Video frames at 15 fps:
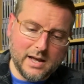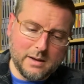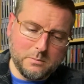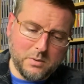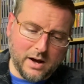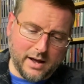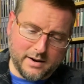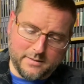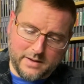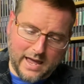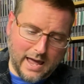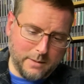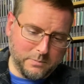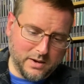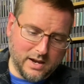But
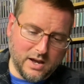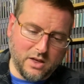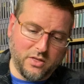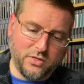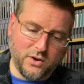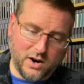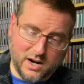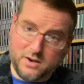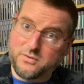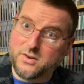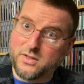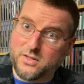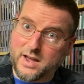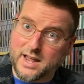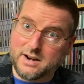happy
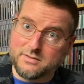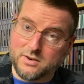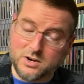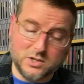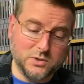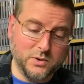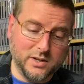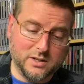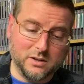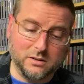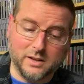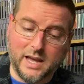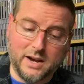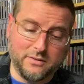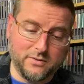35th anniversary to
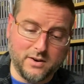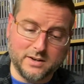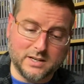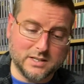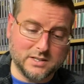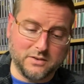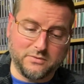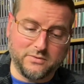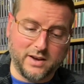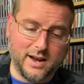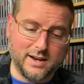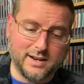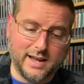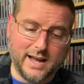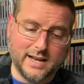Lakefront. It's a
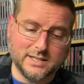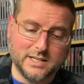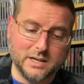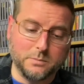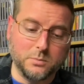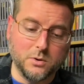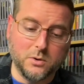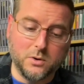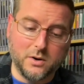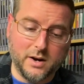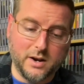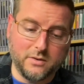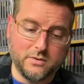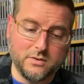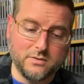fantastic brewery
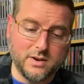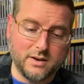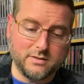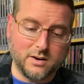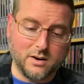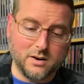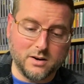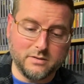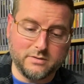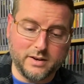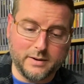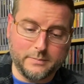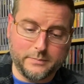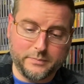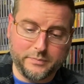if you've never heard of it.